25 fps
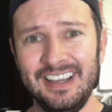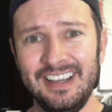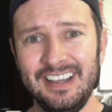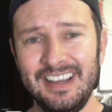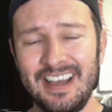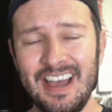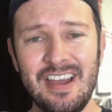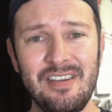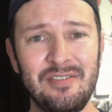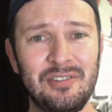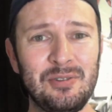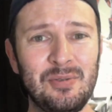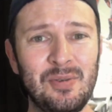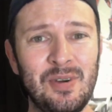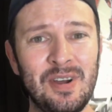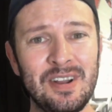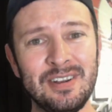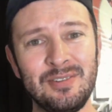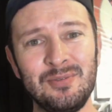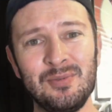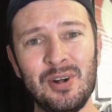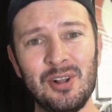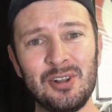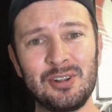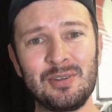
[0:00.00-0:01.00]
Hey everyone,
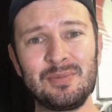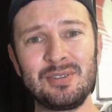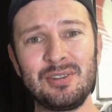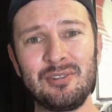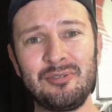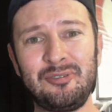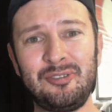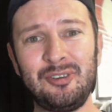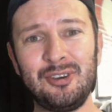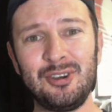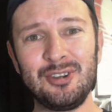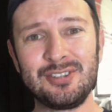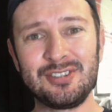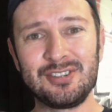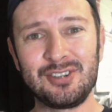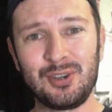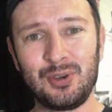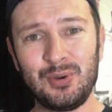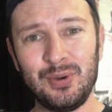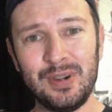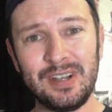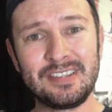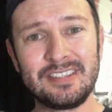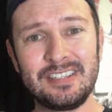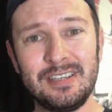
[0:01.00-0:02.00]
and welcome to the first
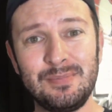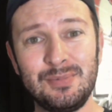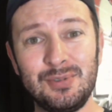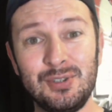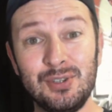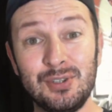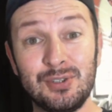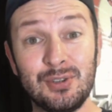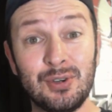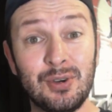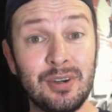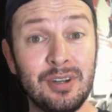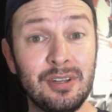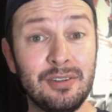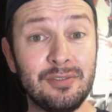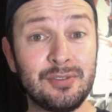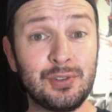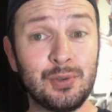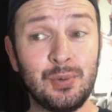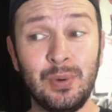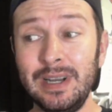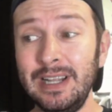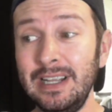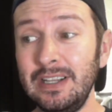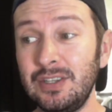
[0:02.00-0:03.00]
quick tip tutorial of
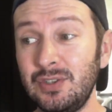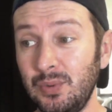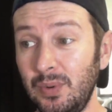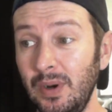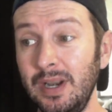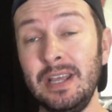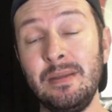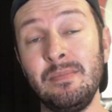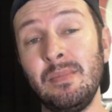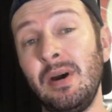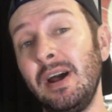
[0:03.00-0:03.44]
twenty twenty.